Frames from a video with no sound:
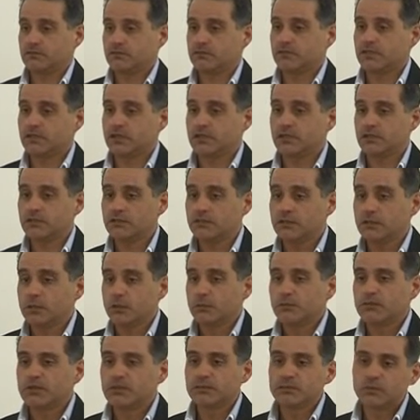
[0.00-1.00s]
okay?
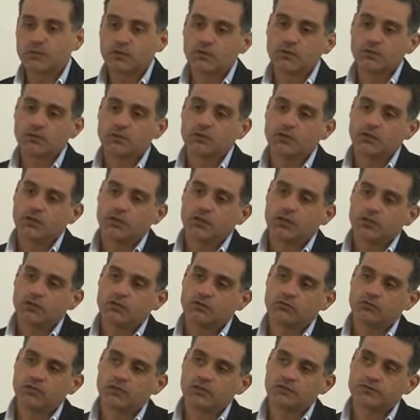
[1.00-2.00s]
People
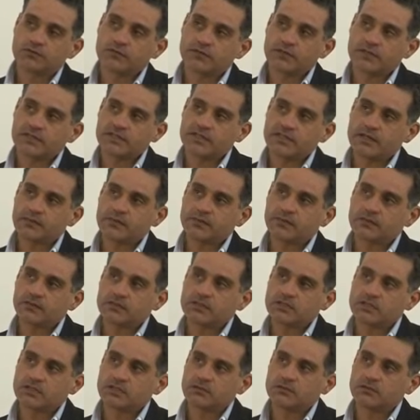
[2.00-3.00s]
who wants, for example,
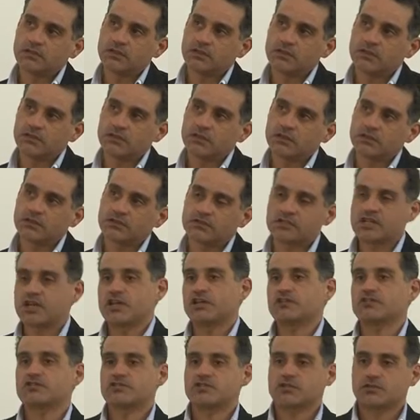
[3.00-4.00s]
to uh,
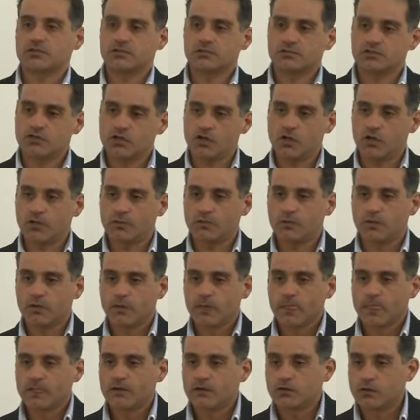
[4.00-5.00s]
change job
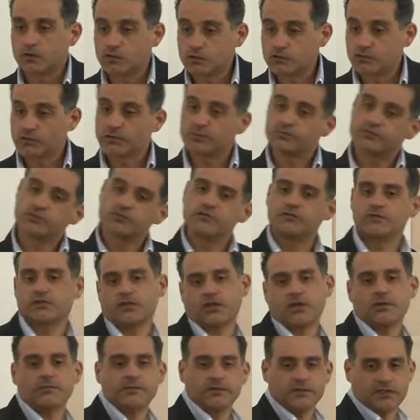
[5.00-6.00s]
or to improve a
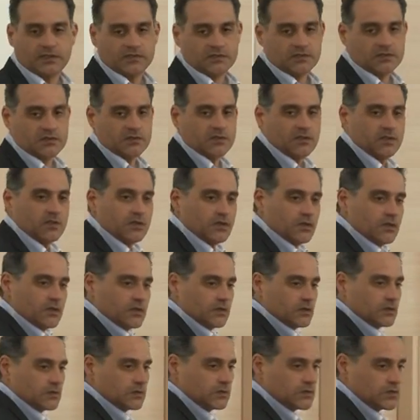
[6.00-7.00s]
competence
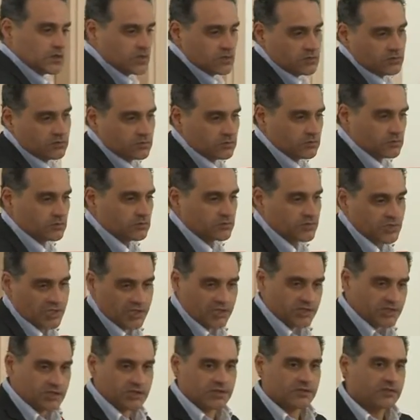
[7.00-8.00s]
or to
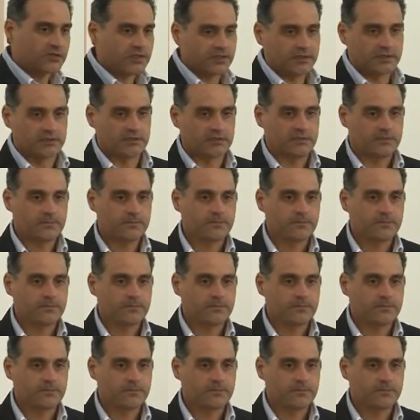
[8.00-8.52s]
change career,